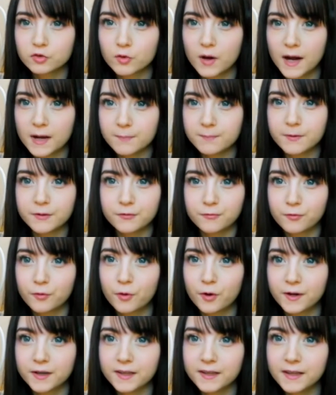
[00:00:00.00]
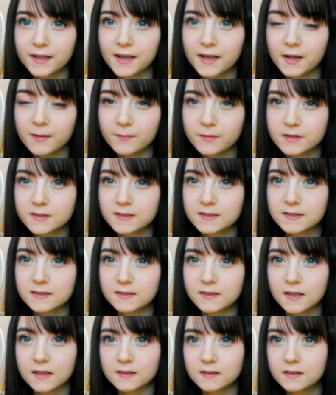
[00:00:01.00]
right before he came, she
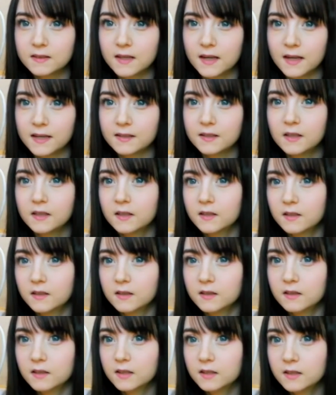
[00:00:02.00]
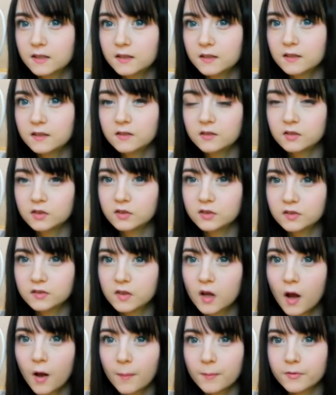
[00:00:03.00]
said that he just
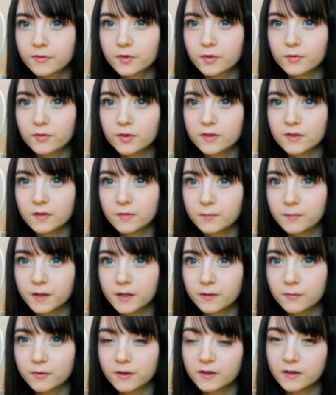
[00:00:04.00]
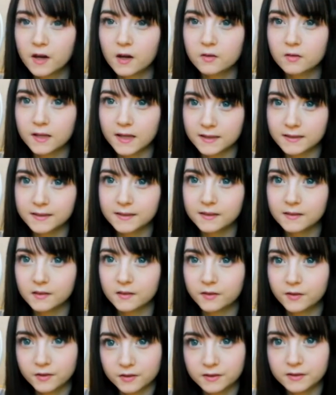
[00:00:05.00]
comes to visit me without letting
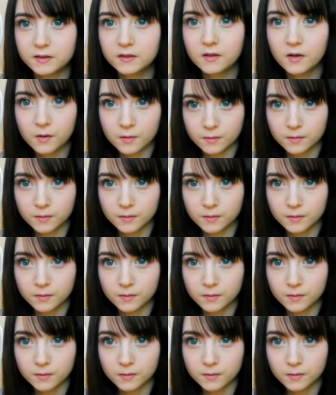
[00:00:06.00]
her know.